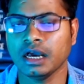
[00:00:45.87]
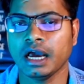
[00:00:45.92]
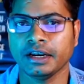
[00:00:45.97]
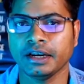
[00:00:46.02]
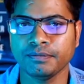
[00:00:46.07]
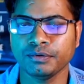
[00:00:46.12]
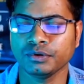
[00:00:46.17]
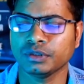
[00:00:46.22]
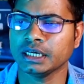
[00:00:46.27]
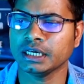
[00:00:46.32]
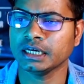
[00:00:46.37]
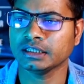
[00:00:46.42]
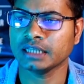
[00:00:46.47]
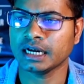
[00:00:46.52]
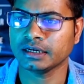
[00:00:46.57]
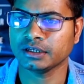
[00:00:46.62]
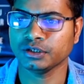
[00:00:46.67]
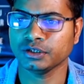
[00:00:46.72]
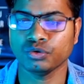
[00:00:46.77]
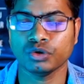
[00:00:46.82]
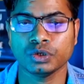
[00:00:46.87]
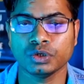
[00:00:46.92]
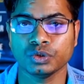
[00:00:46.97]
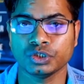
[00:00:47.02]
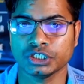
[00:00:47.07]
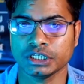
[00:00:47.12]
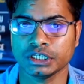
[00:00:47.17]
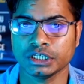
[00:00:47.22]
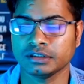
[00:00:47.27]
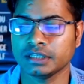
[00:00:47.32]
And if you think that you want to
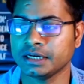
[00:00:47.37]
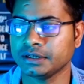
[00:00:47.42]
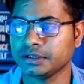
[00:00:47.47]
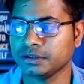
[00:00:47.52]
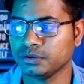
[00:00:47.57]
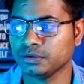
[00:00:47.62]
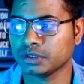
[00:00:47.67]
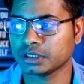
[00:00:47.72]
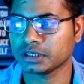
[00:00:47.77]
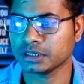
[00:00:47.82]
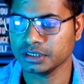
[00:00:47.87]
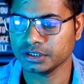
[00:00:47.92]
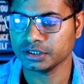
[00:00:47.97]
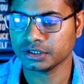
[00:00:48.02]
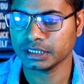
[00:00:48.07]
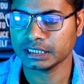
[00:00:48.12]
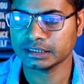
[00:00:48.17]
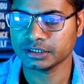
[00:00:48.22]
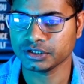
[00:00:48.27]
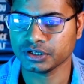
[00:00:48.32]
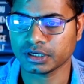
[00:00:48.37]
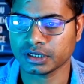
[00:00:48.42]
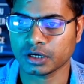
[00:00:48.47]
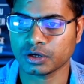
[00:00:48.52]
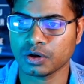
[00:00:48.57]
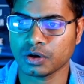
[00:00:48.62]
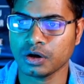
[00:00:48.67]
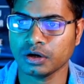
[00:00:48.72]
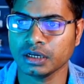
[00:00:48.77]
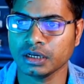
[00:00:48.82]
check that your country is here or
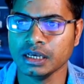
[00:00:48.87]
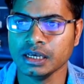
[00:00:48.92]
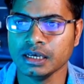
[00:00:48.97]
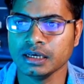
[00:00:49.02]
not,